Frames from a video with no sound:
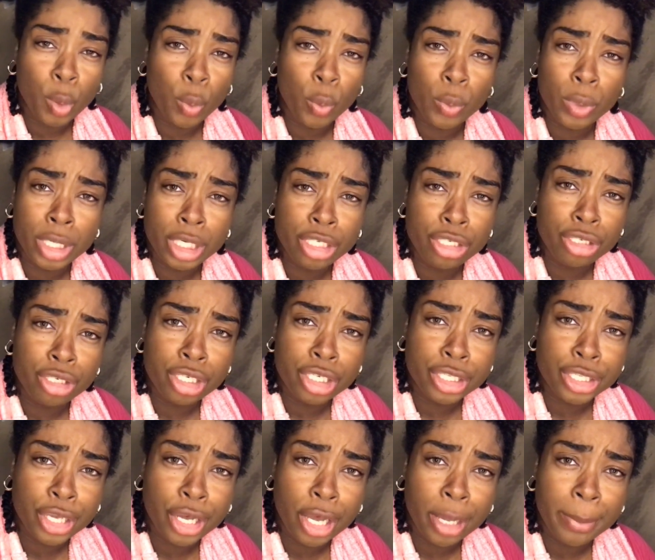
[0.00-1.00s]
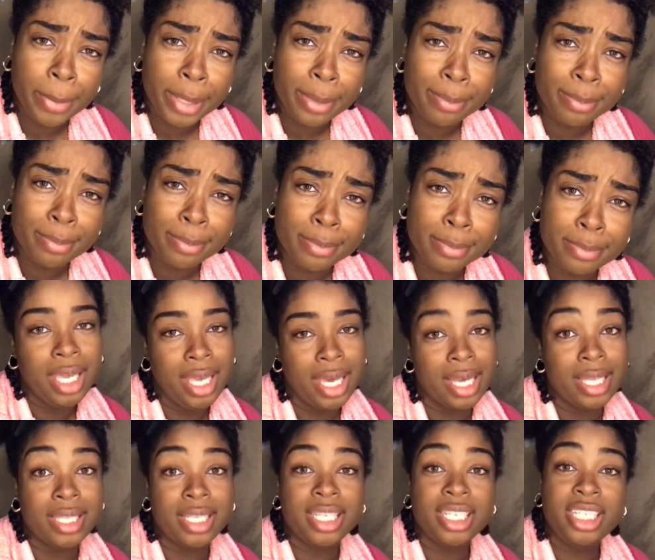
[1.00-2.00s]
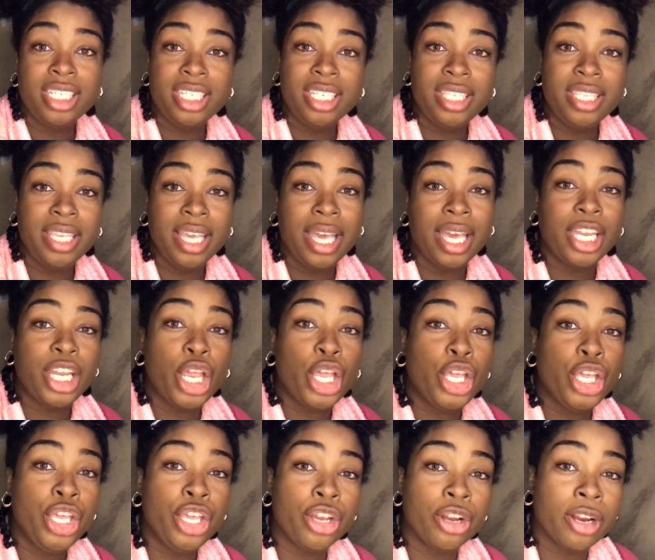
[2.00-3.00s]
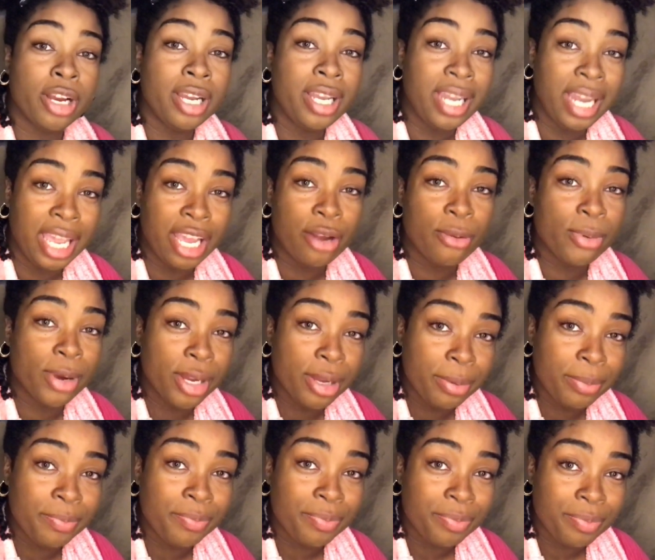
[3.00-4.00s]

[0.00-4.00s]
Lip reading: What did you just call me? Yes, she said, you're a Negra.